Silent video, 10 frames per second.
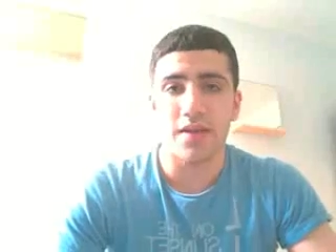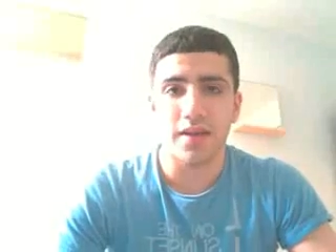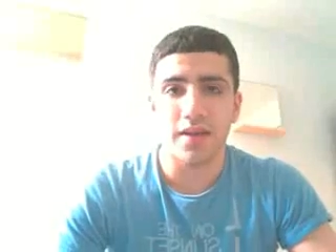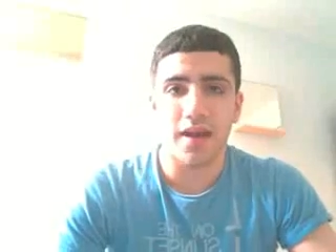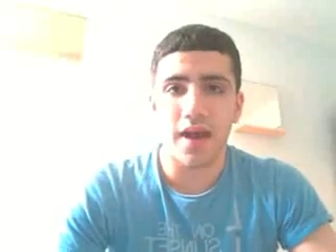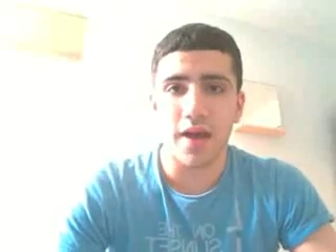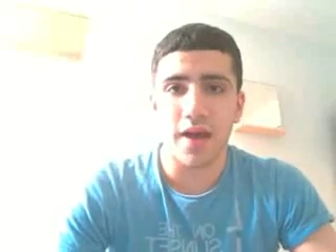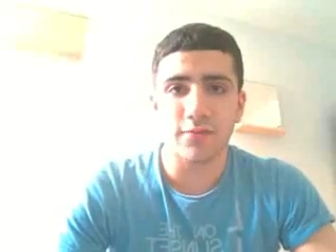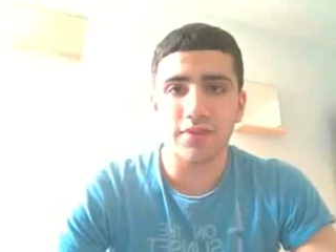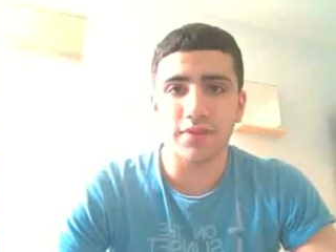And
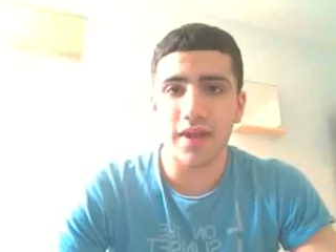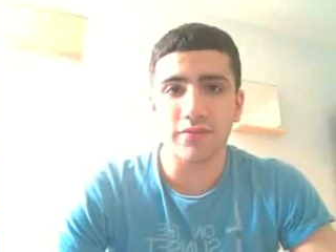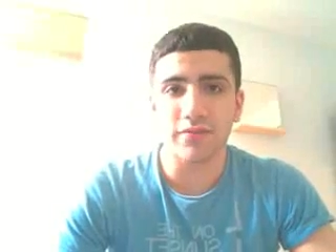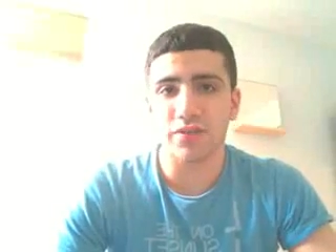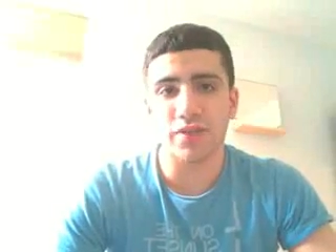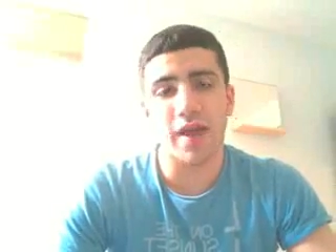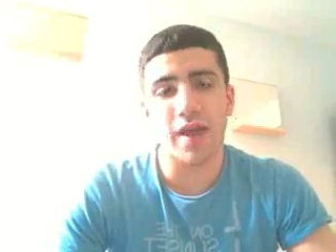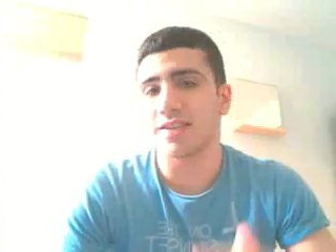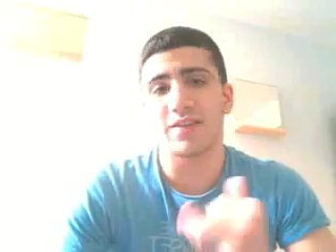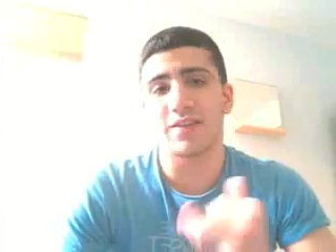I
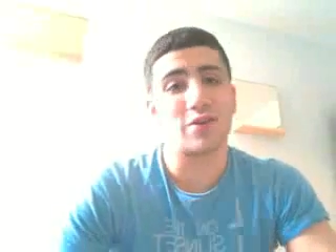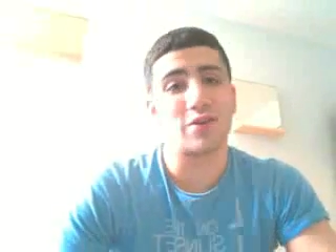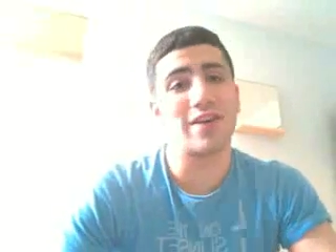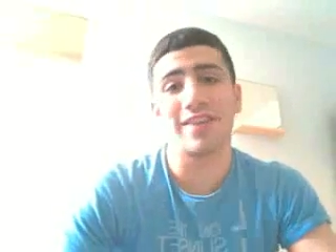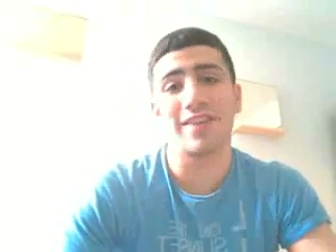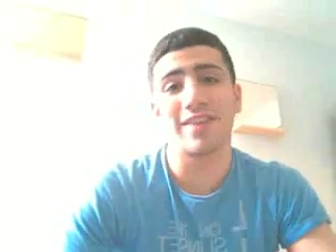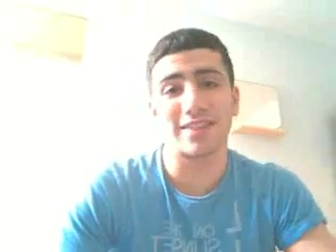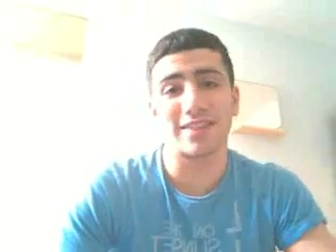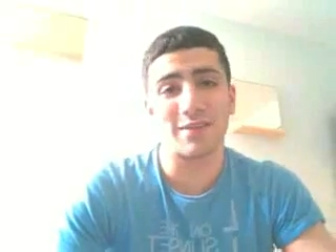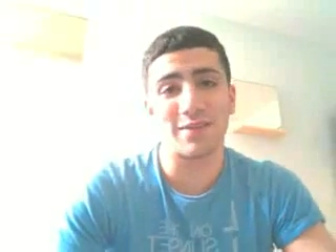said, you know, that's
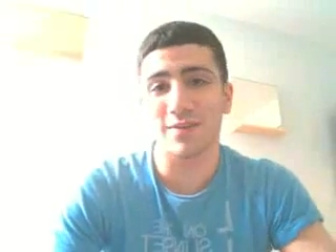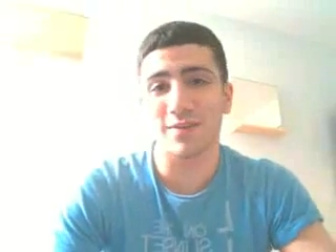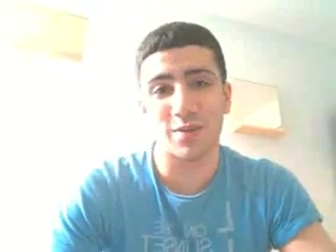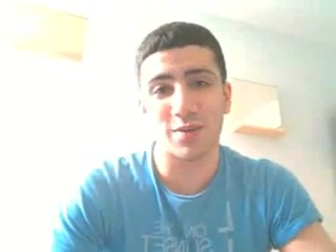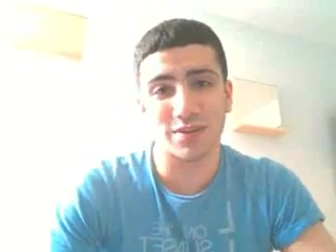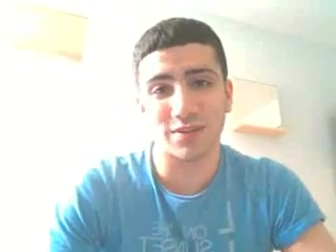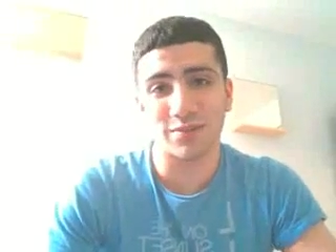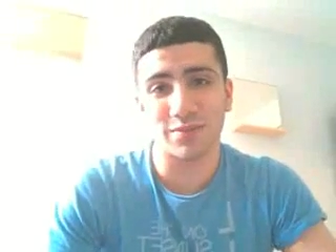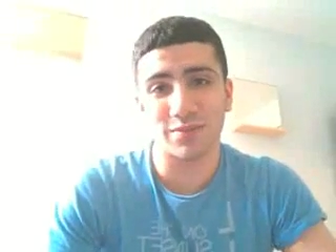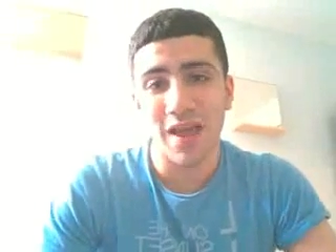it. I'm becoming Muslim.
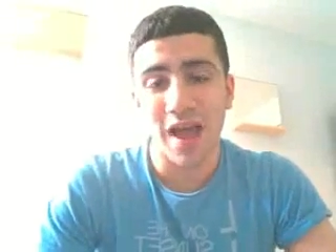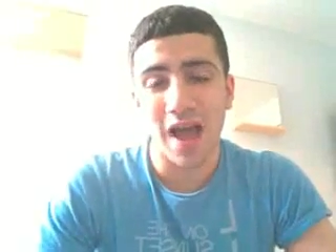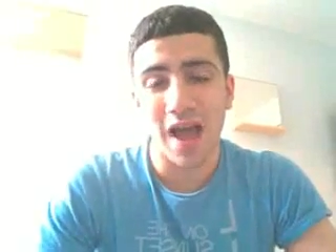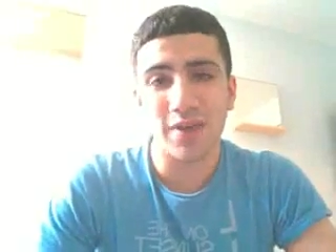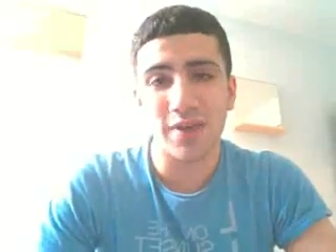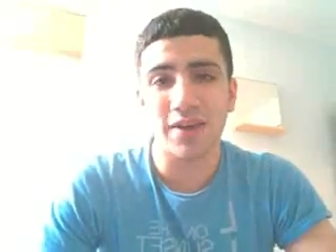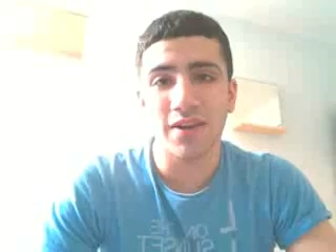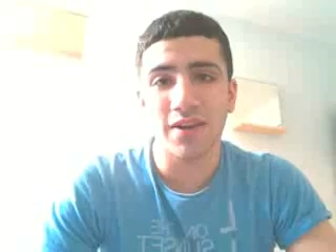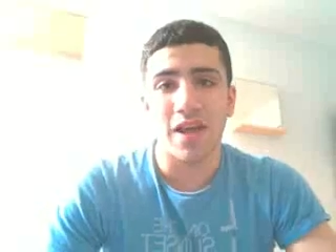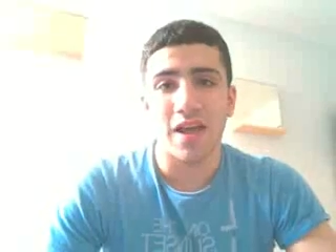I mean,
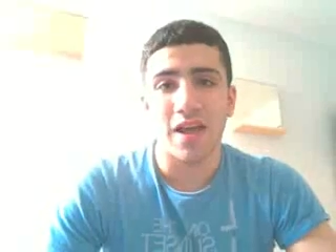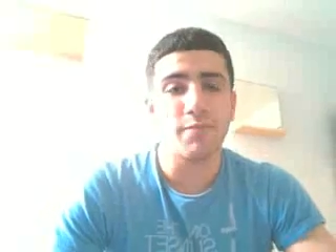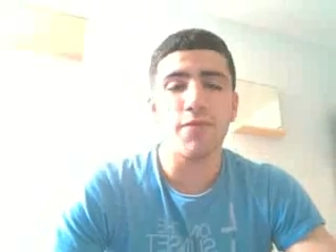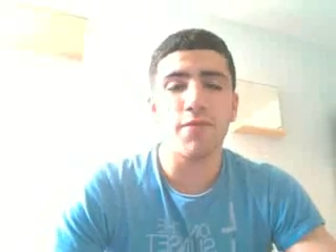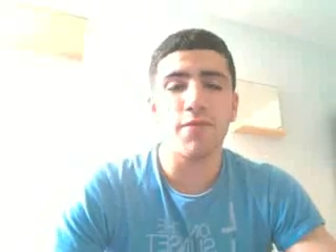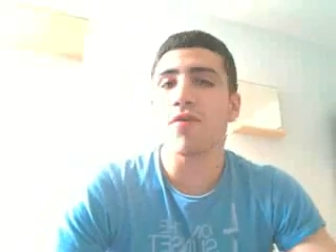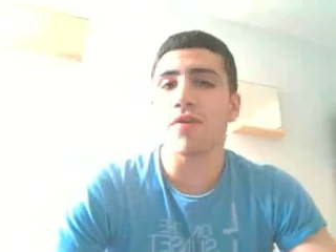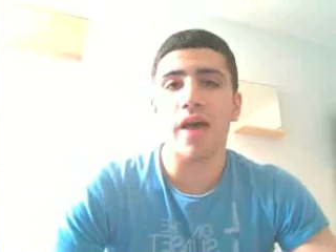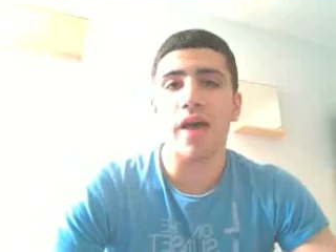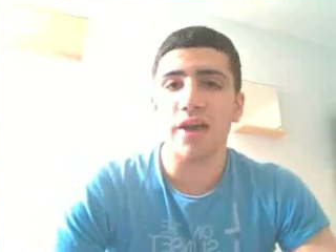before
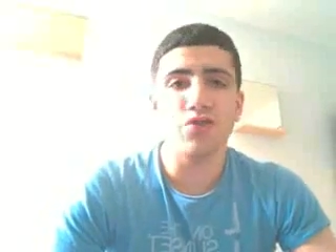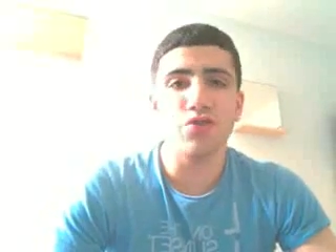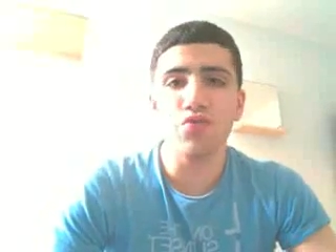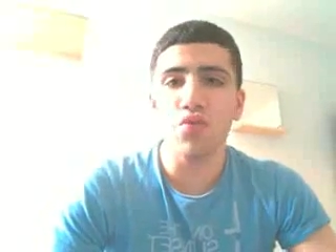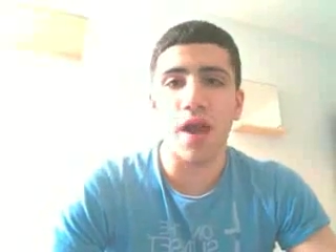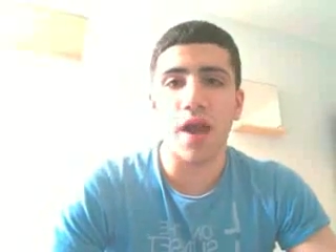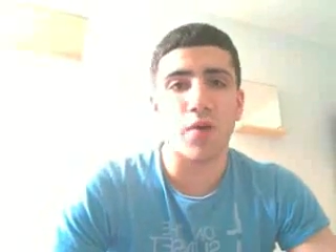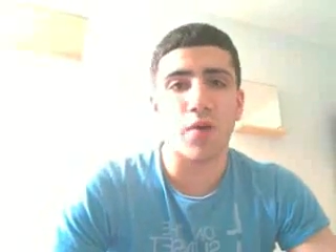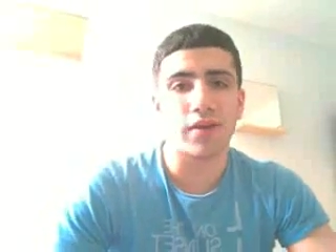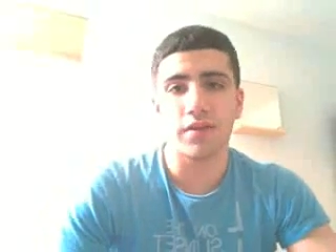that, I knew I
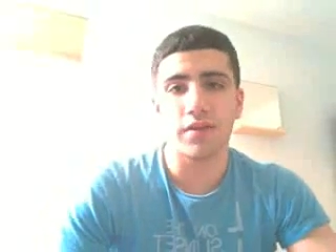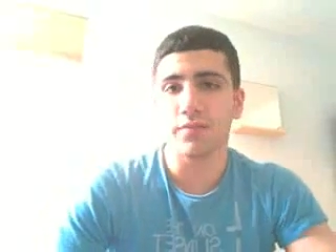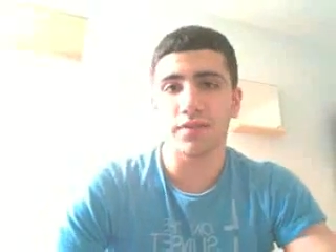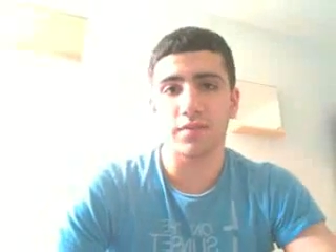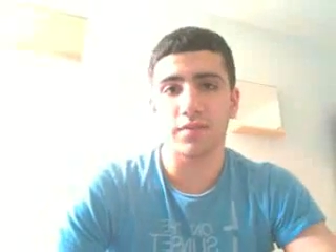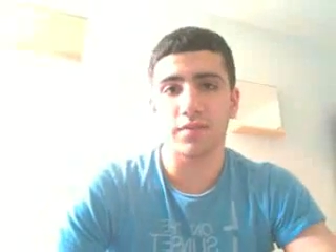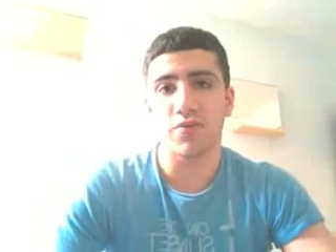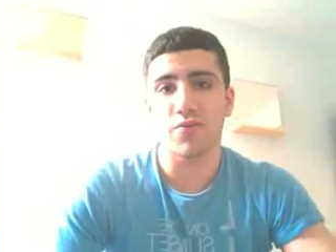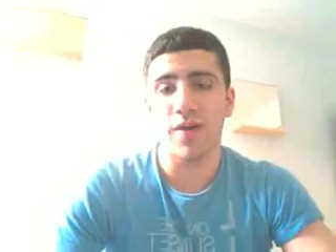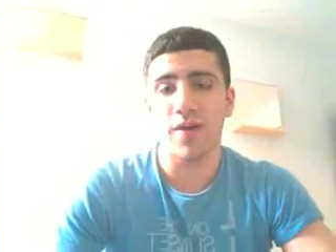wanted to be Muslim
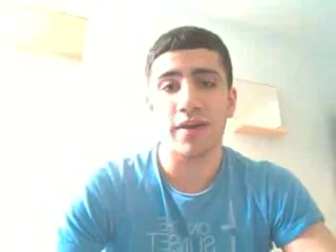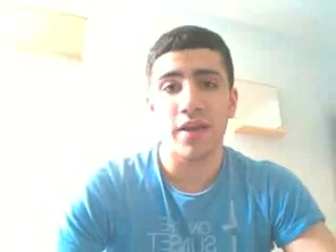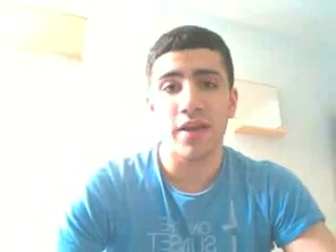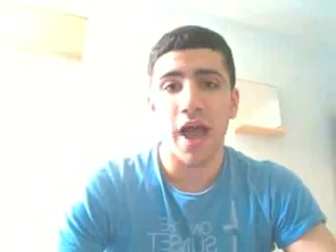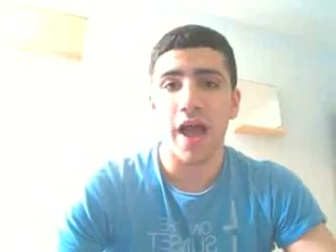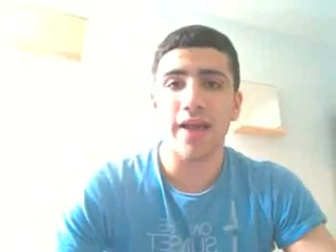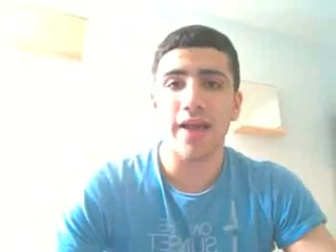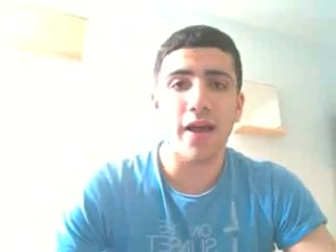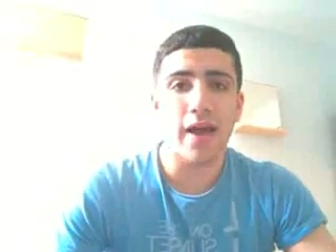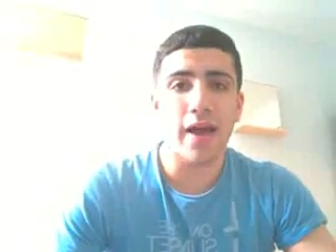so bad. I
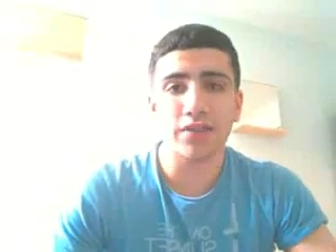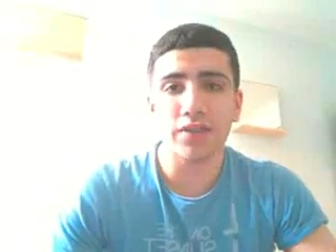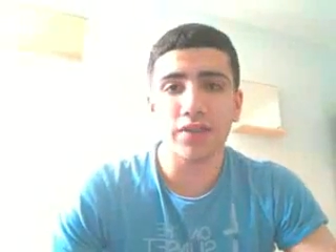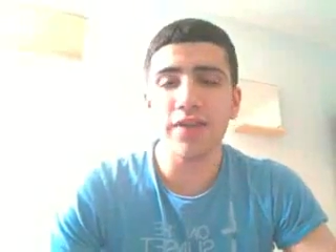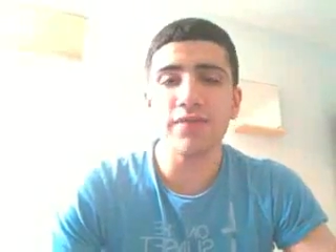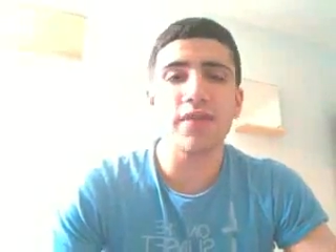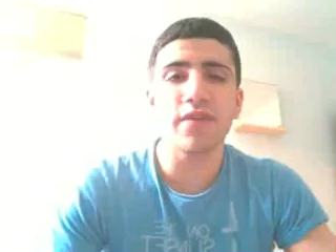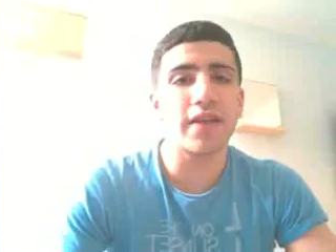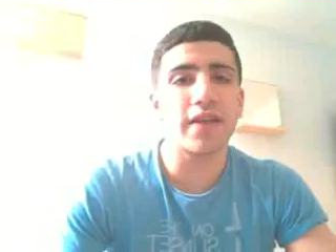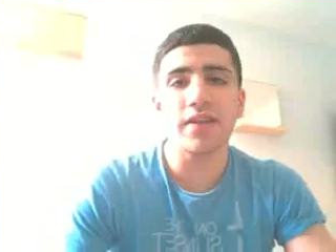actually, even if
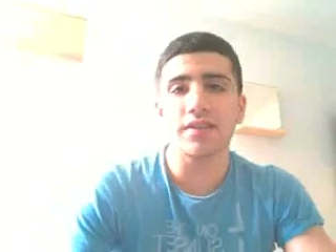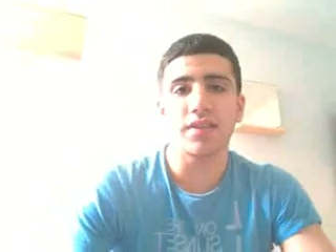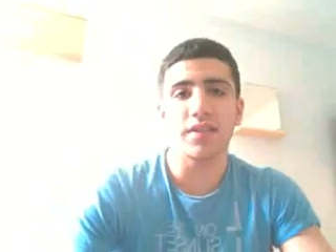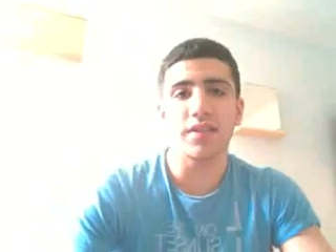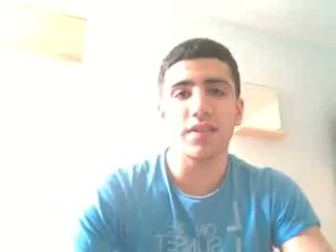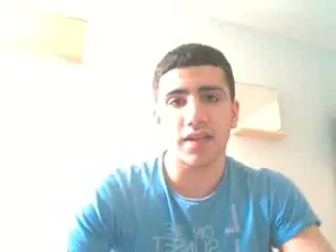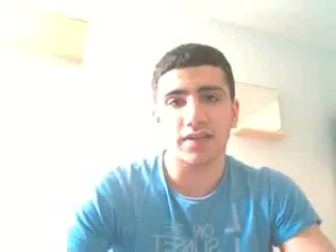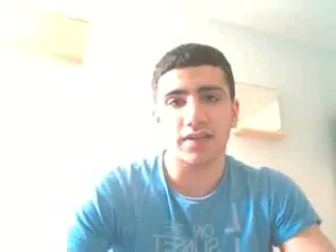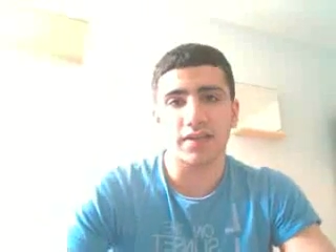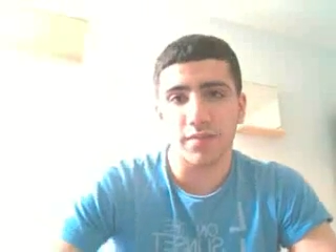I didn't see the
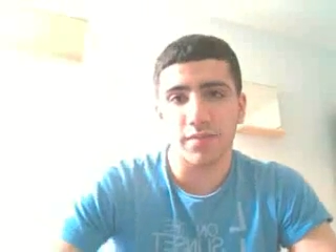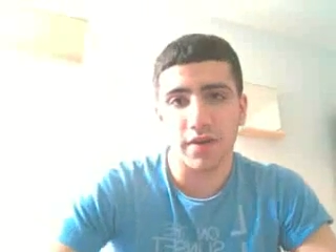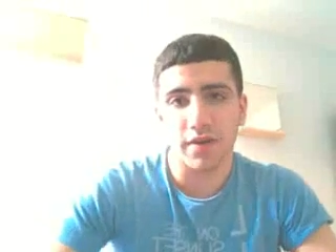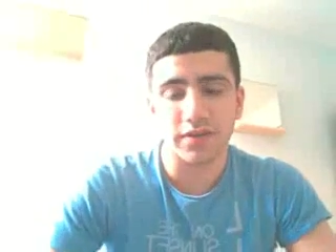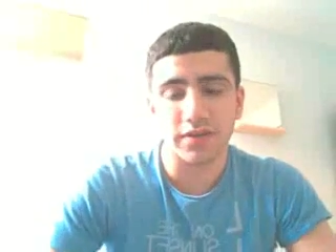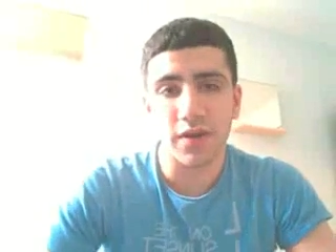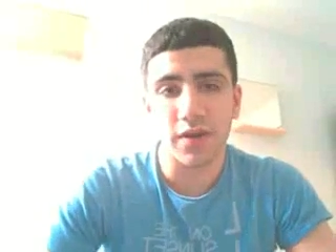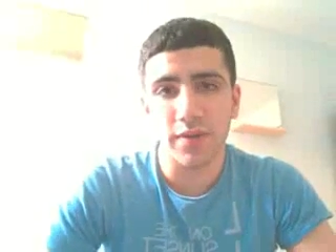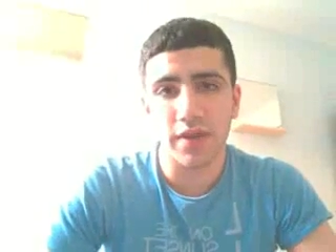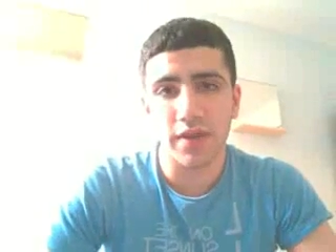scientific miracles, I would have
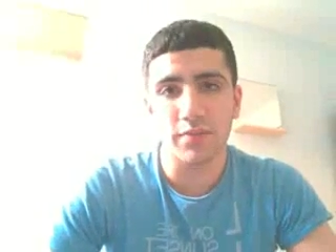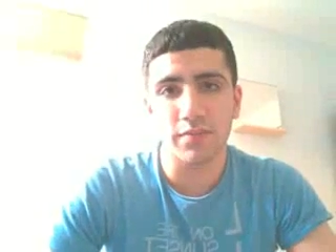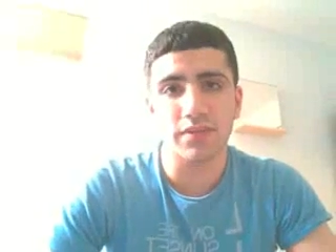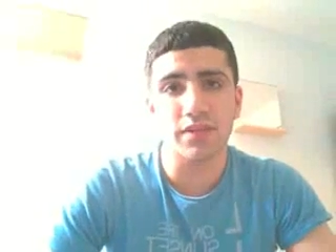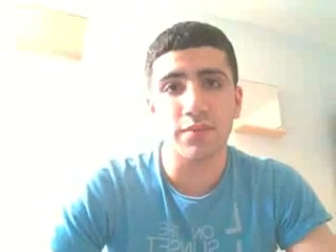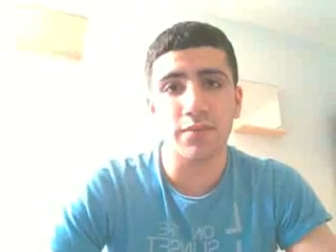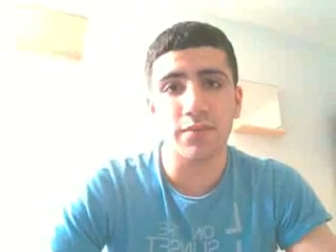became Muslim.